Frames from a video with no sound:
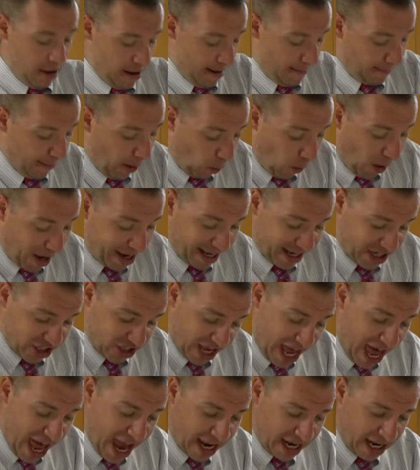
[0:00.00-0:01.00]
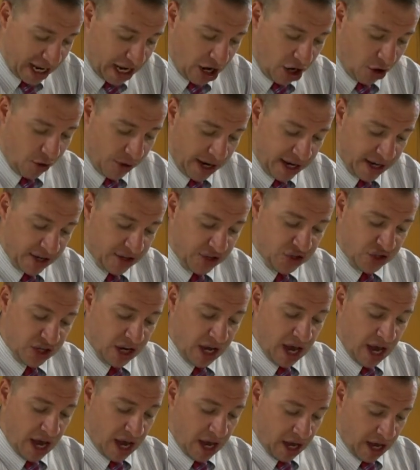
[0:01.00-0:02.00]
but what he's saying here is
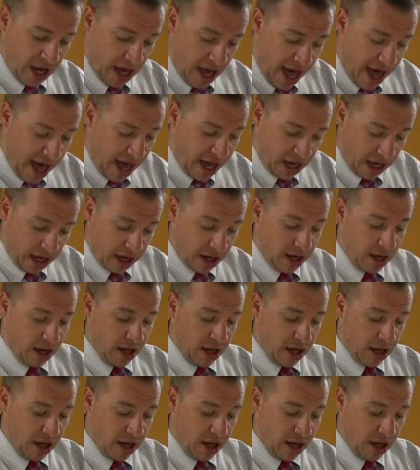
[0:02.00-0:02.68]
hey,